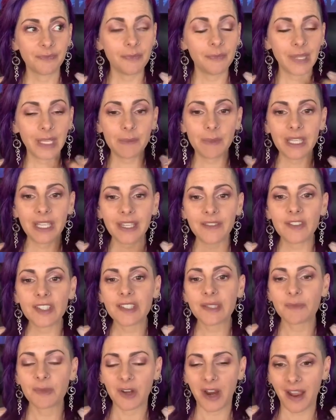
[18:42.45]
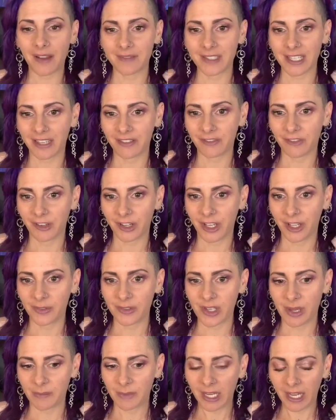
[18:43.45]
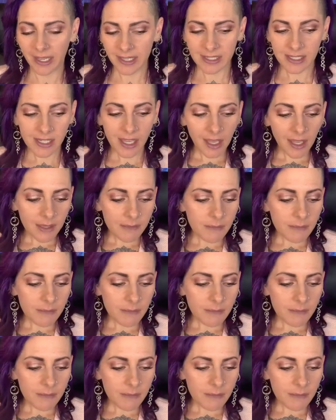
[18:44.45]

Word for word: maybe even some grounding for you, Geminis.